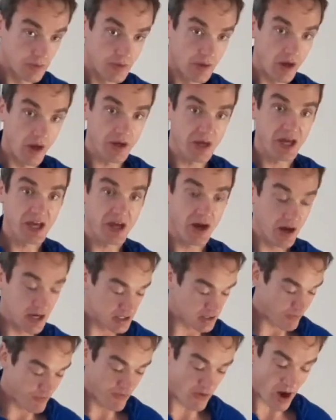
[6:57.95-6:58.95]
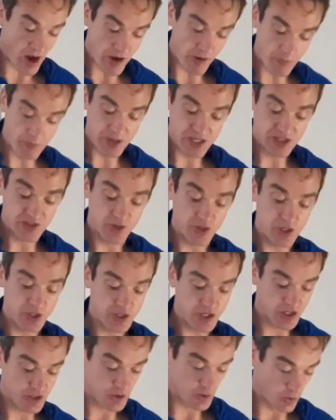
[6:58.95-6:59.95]
Okay guys, final piece of the
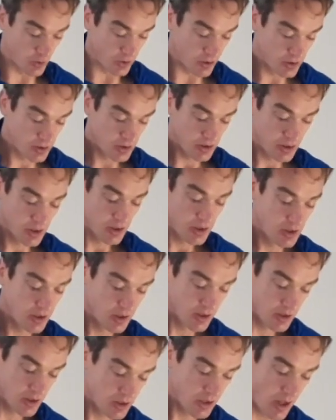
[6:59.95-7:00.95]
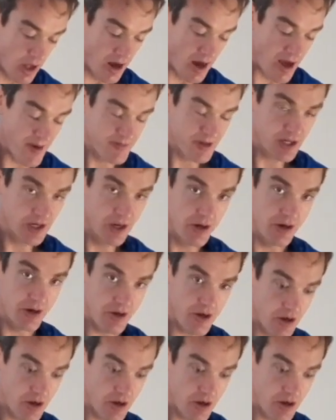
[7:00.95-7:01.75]
jigsaw. An avocado.